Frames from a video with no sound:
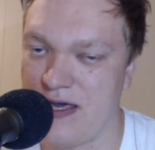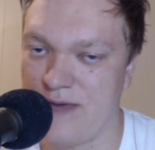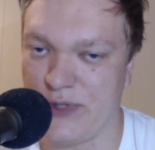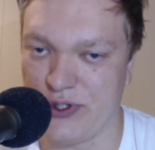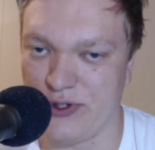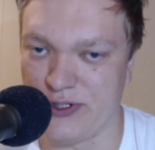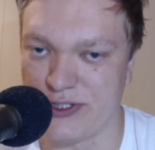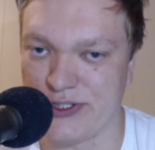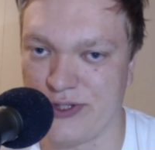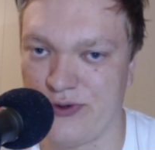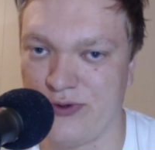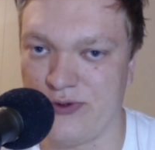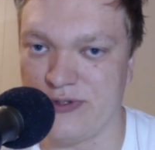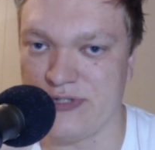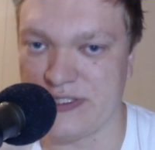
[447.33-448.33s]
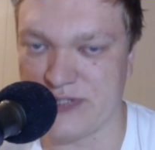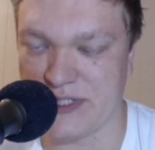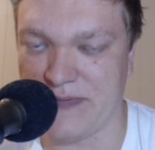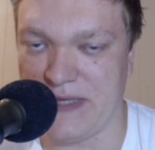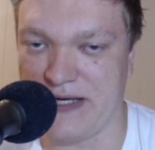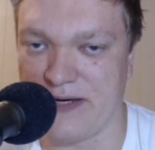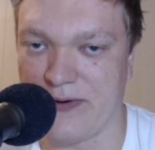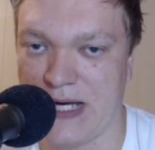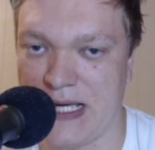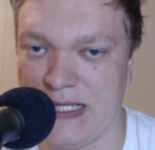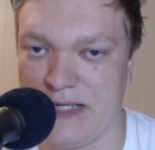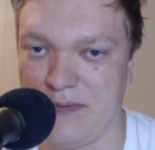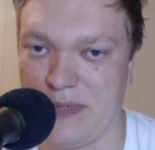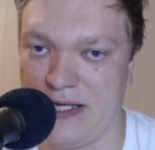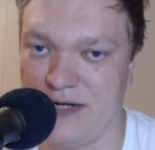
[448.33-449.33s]
but also the Trackmania Grand
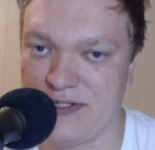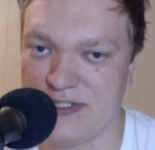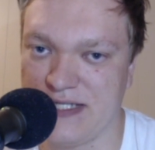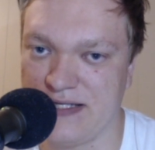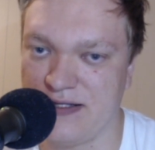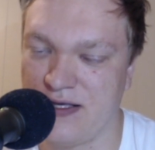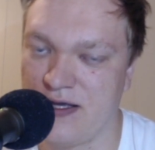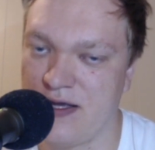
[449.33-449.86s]
League players that